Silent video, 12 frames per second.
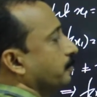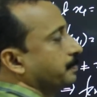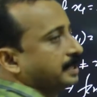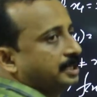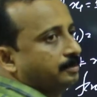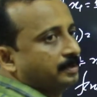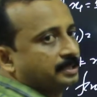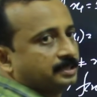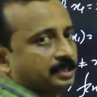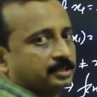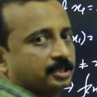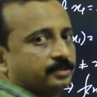
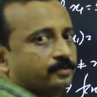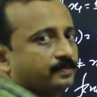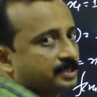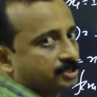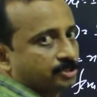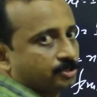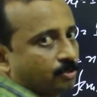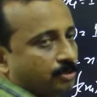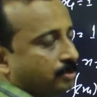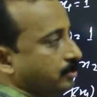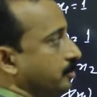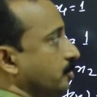pre-image and therefore function is
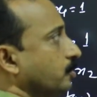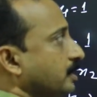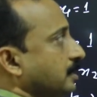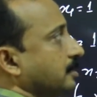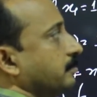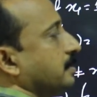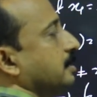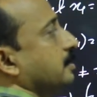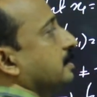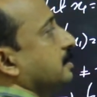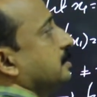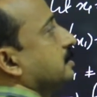not on 2. One number in
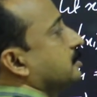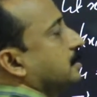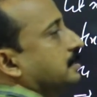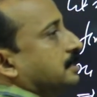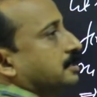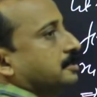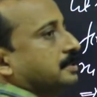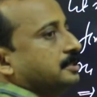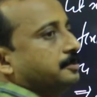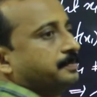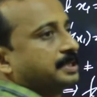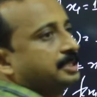
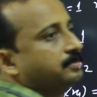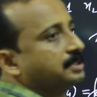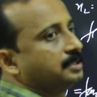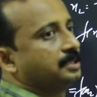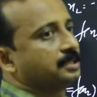pre-image